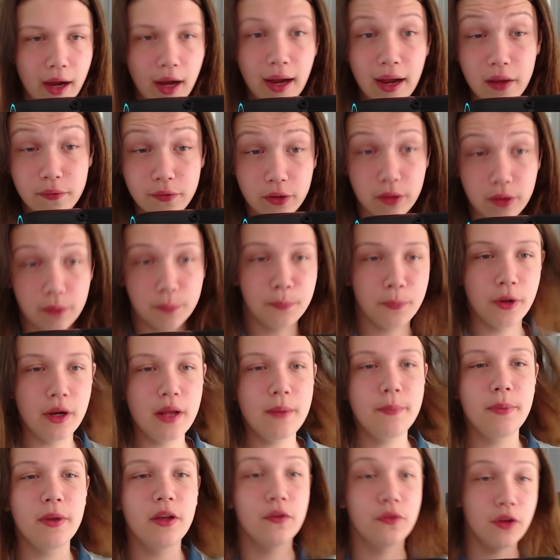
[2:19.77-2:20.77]
I have a pretty
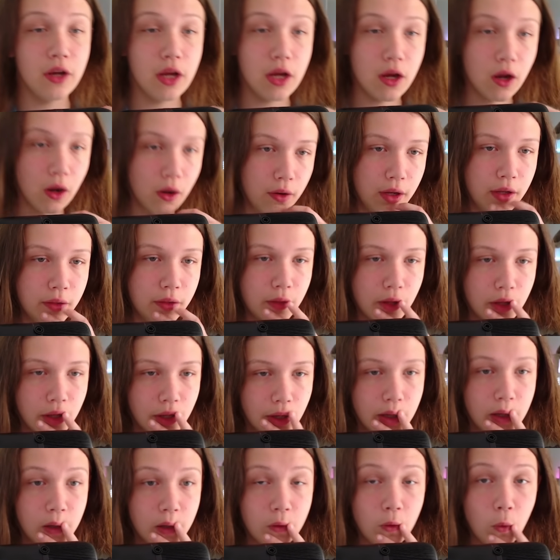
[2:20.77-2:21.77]
big video in
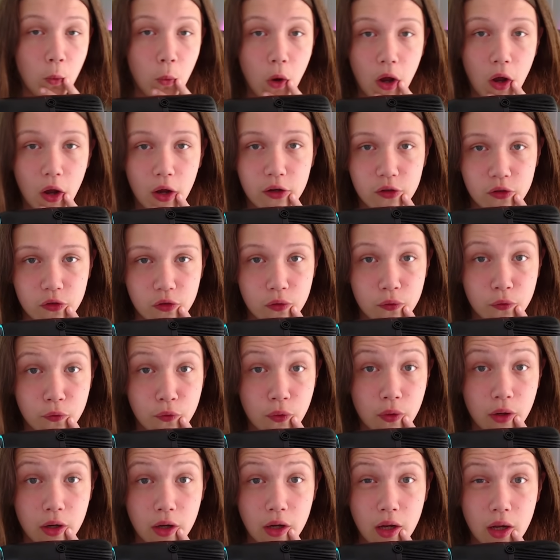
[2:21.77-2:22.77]
the in the works
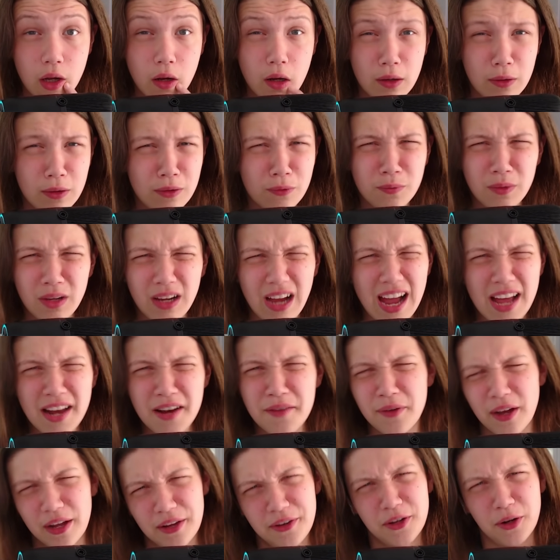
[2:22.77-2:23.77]
for a kind
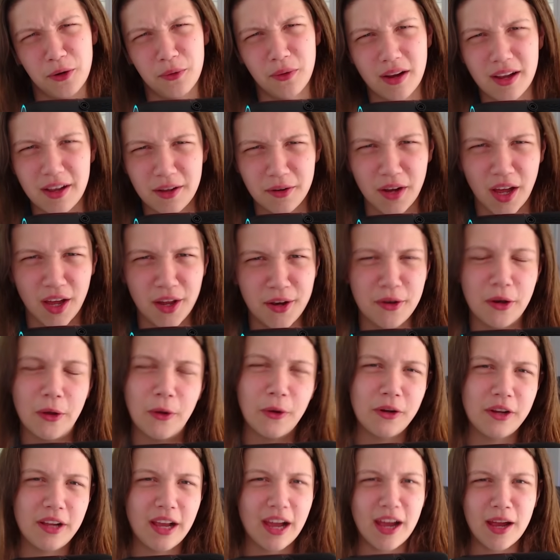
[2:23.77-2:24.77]
of underground
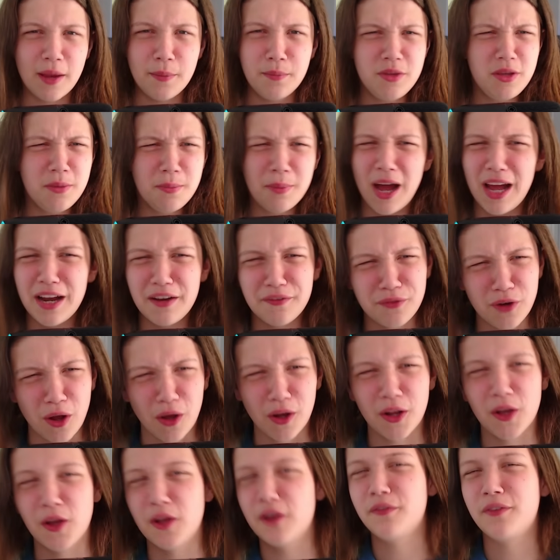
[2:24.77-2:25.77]
unknown game. You might have not
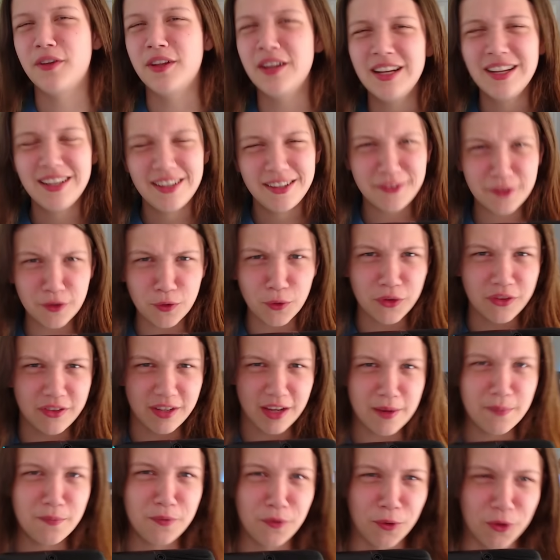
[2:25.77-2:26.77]
heard of it. It's called
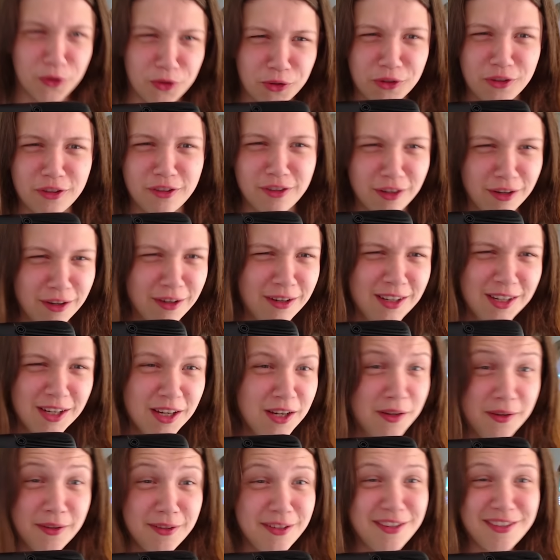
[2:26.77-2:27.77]
Team Fortress 2.
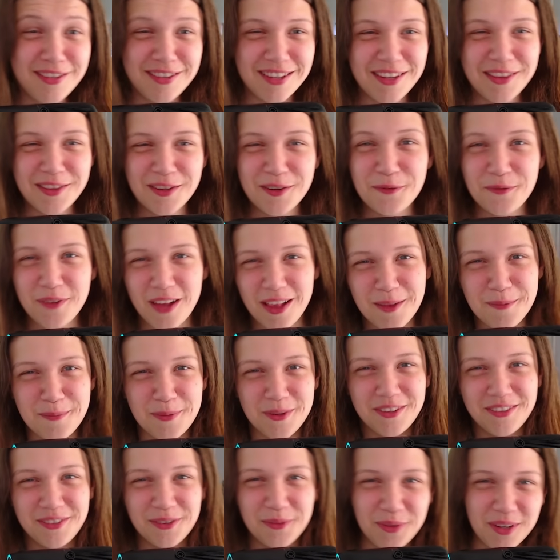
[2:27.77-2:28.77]
Bonk! You see, the
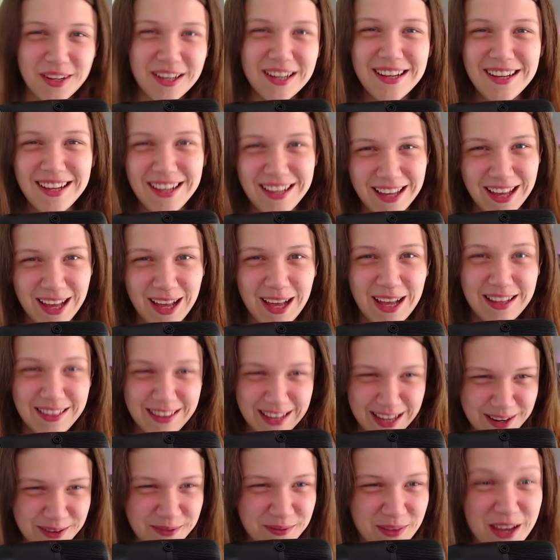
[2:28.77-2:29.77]
developers of it uh,
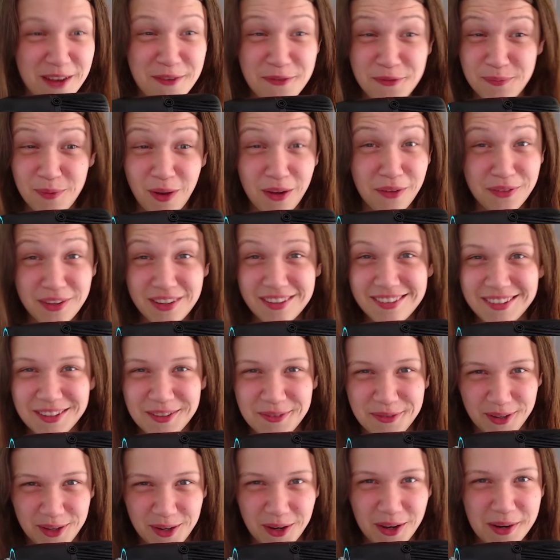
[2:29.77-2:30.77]
they they obviously
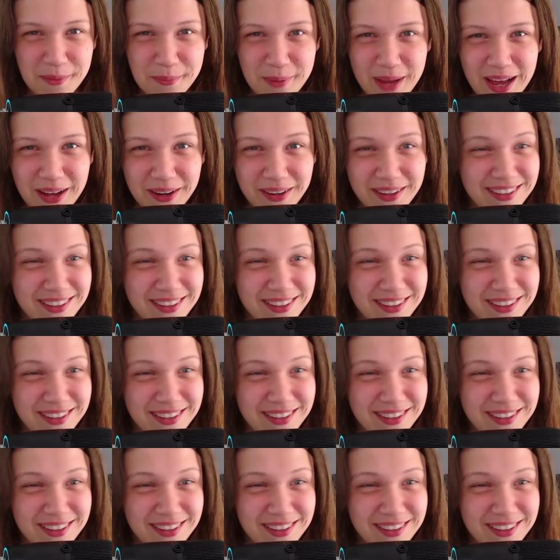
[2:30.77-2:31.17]
forgot about it.